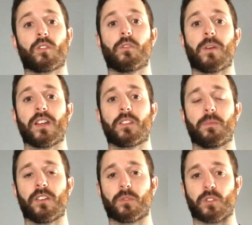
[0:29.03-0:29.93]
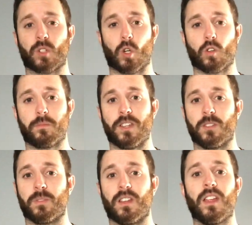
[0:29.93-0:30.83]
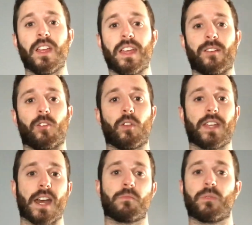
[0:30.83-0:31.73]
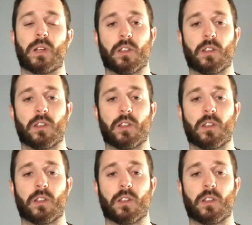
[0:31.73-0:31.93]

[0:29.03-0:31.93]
So my experience with shoulder impingement, it would only happen when I